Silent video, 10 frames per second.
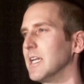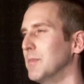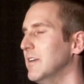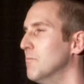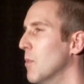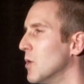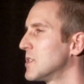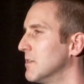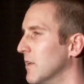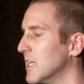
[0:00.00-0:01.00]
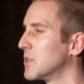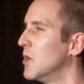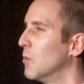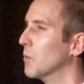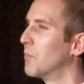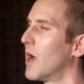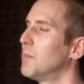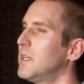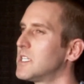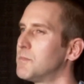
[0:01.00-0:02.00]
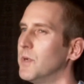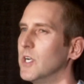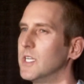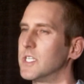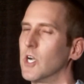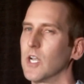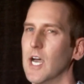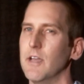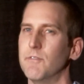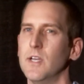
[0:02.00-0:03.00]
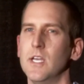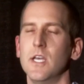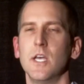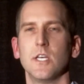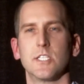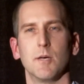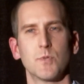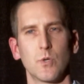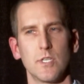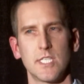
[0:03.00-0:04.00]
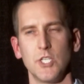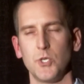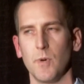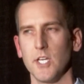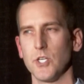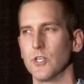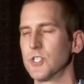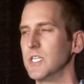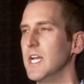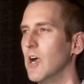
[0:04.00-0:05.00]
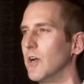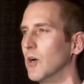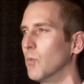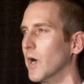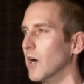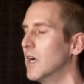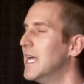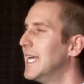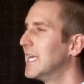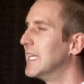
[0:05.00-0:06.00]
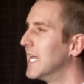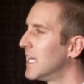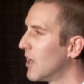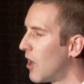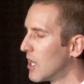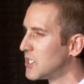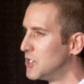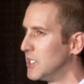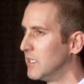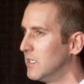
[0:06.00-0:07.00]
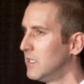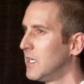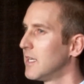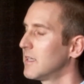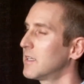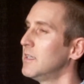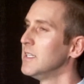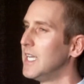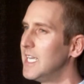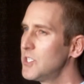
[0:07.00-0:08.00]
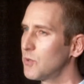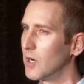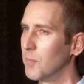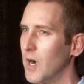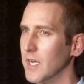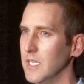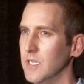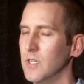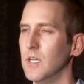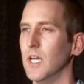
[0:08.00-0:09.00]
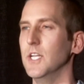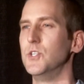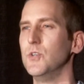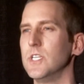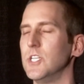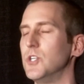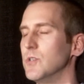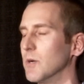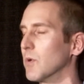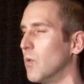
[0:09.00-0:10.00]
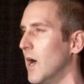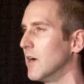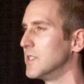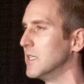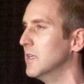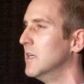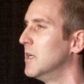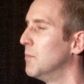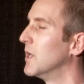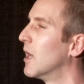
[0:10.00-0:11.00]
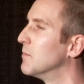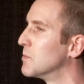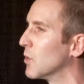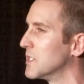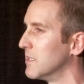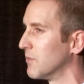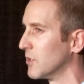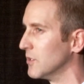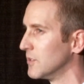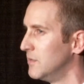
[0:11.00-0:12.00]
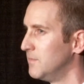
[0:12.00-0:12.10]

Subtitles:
I believe most of us, will probably experience in our life some sort of situation or scenario where getting oxygen into our body and to the tissues that requires it becomes more difficult.